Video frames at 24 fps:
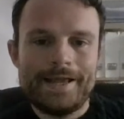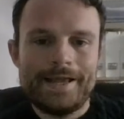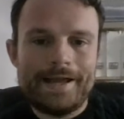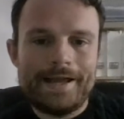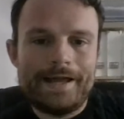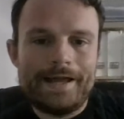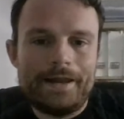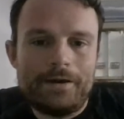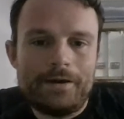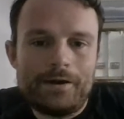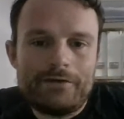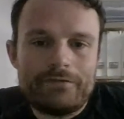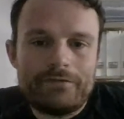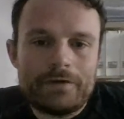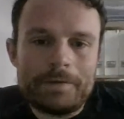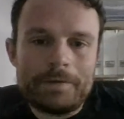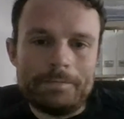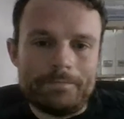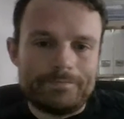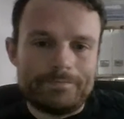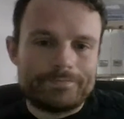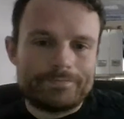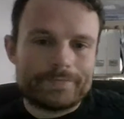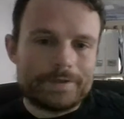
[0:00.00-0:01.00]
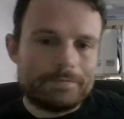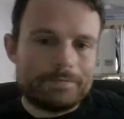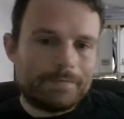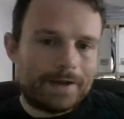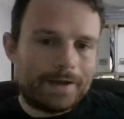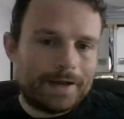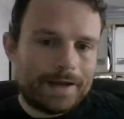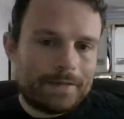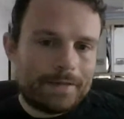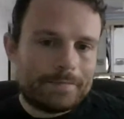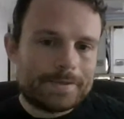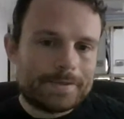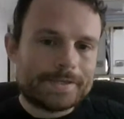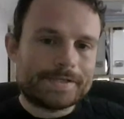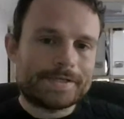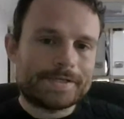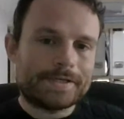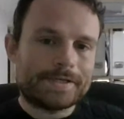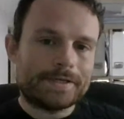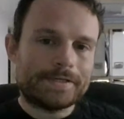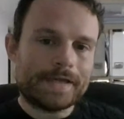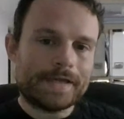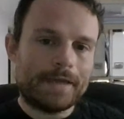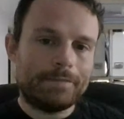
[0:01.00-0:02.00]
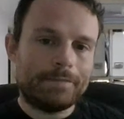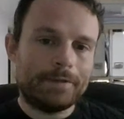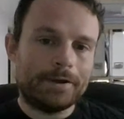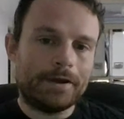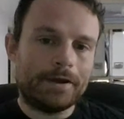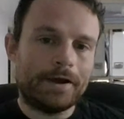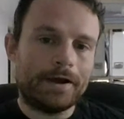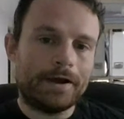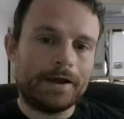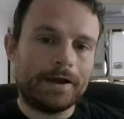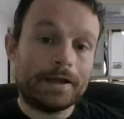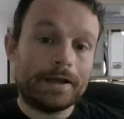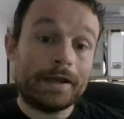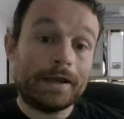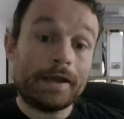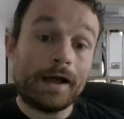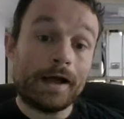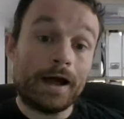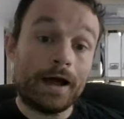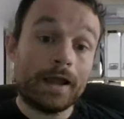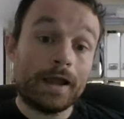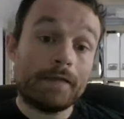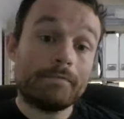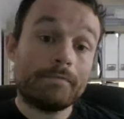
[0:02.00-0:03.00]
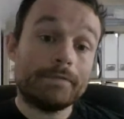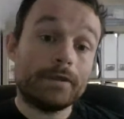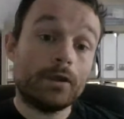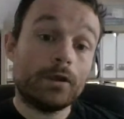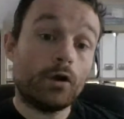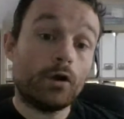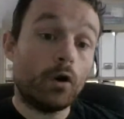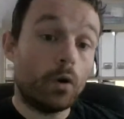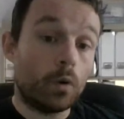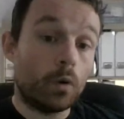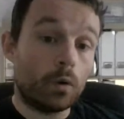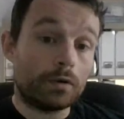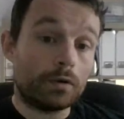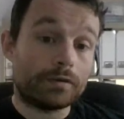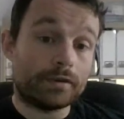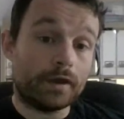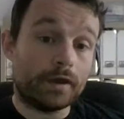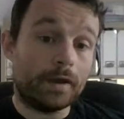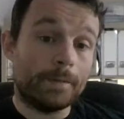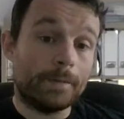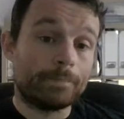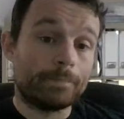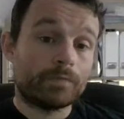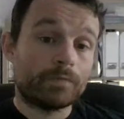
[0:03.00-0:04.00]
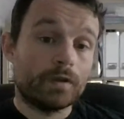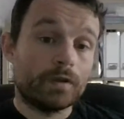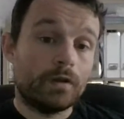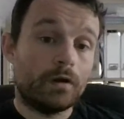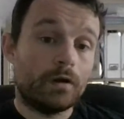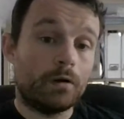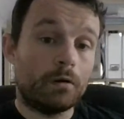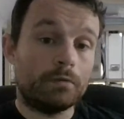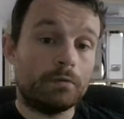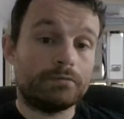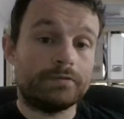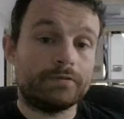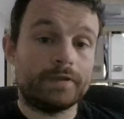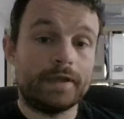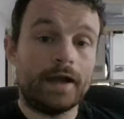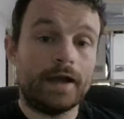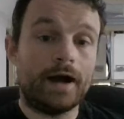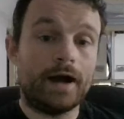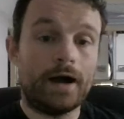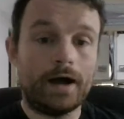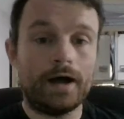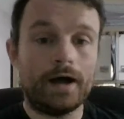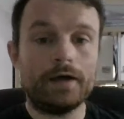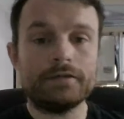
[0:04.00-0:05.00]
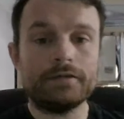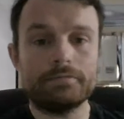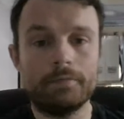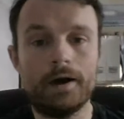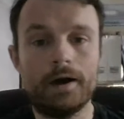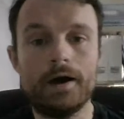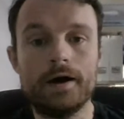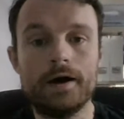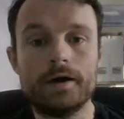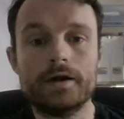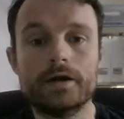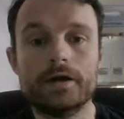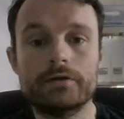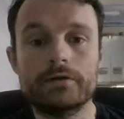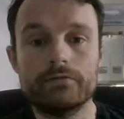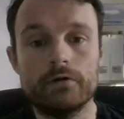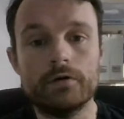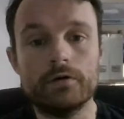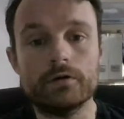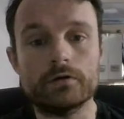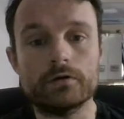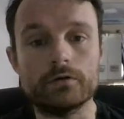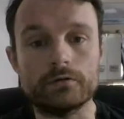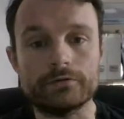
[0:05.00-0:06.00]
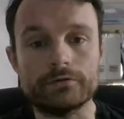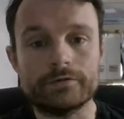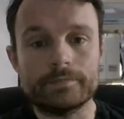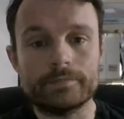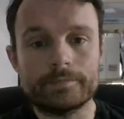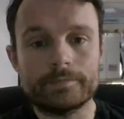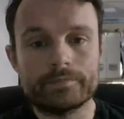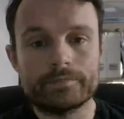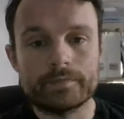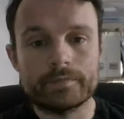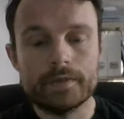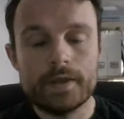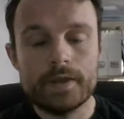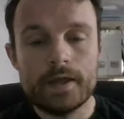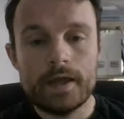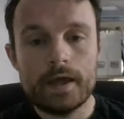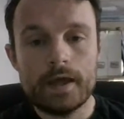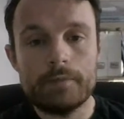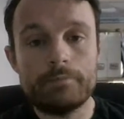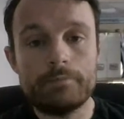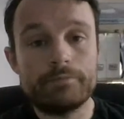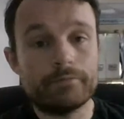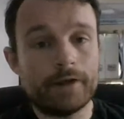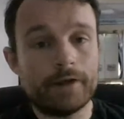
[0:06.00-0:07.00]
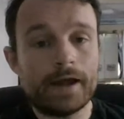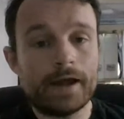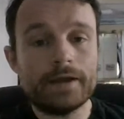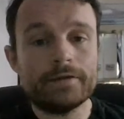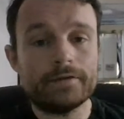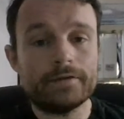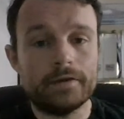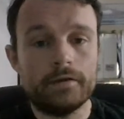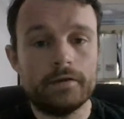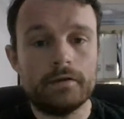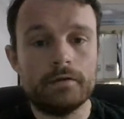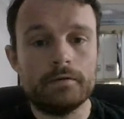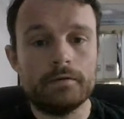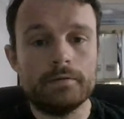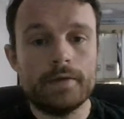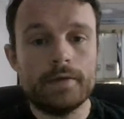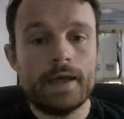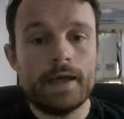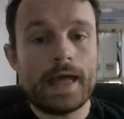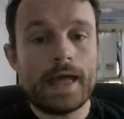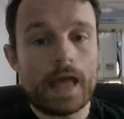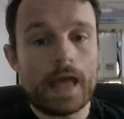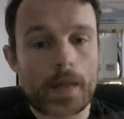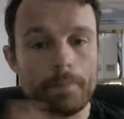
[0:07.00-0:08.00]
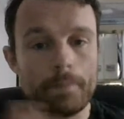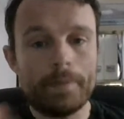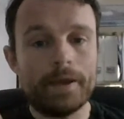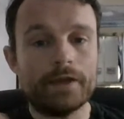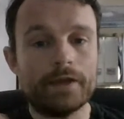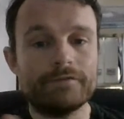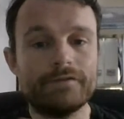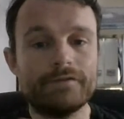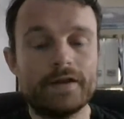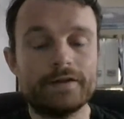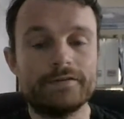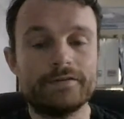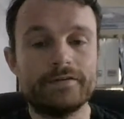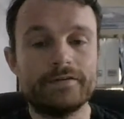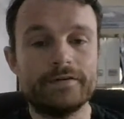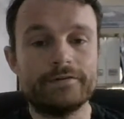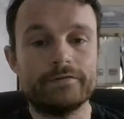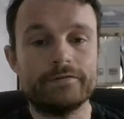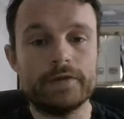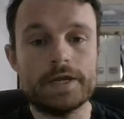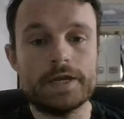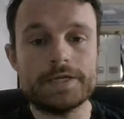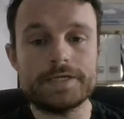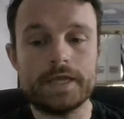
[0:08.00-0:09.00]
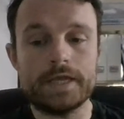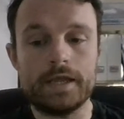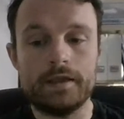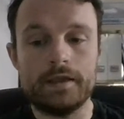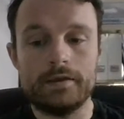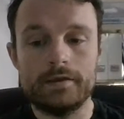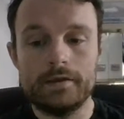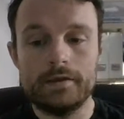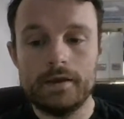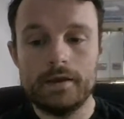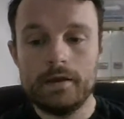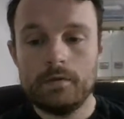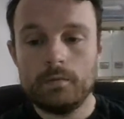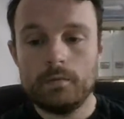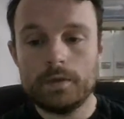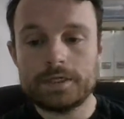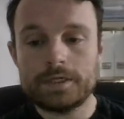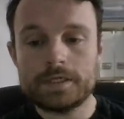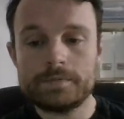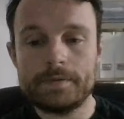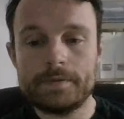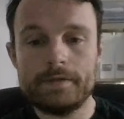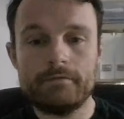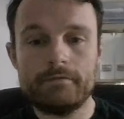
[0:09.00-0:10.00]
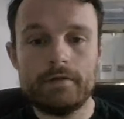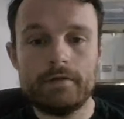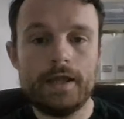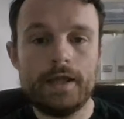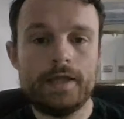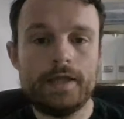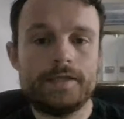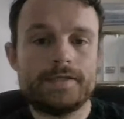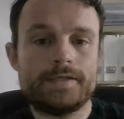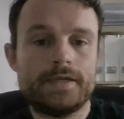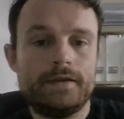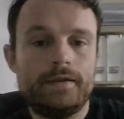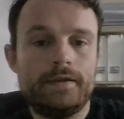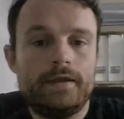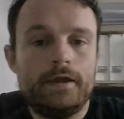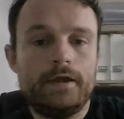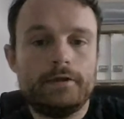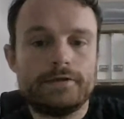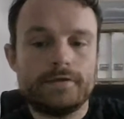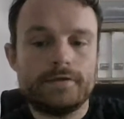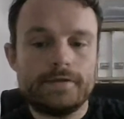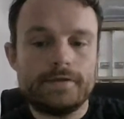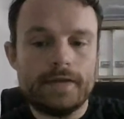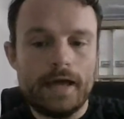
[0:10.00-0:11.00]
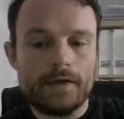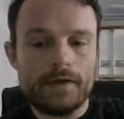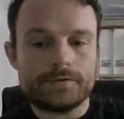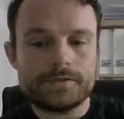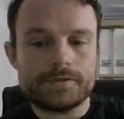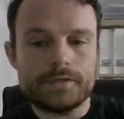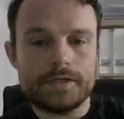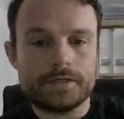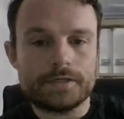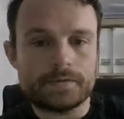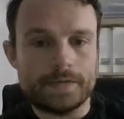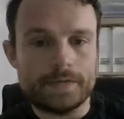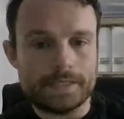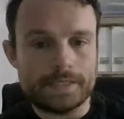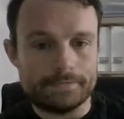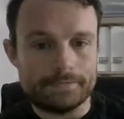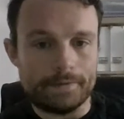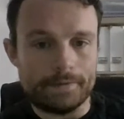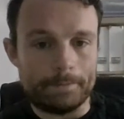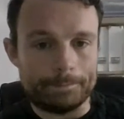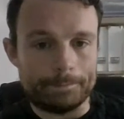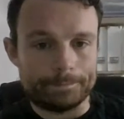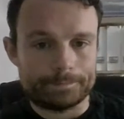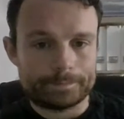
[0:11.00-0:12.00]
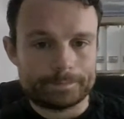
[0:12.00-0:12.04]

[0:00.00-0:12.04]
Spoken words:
Hello everyone, my name is Damien Hine and I am the author of the Hearthmark Chronicles, a brand new epic fantasy trilogy which is being released in the year 2021.